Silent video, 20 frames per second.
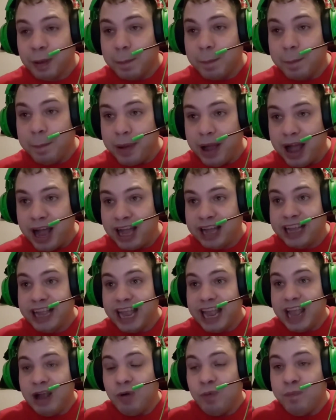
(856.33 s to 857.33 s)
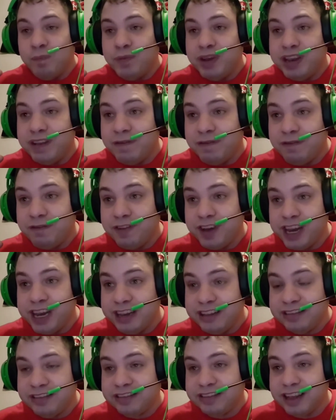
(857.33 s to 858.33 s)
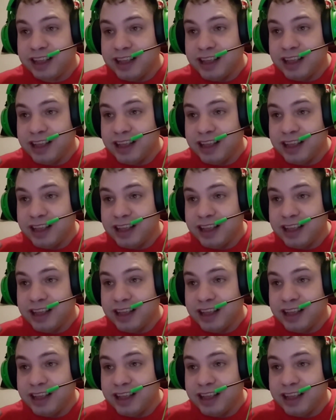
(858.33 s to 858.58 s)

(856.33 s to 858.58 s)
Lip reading: back and defeats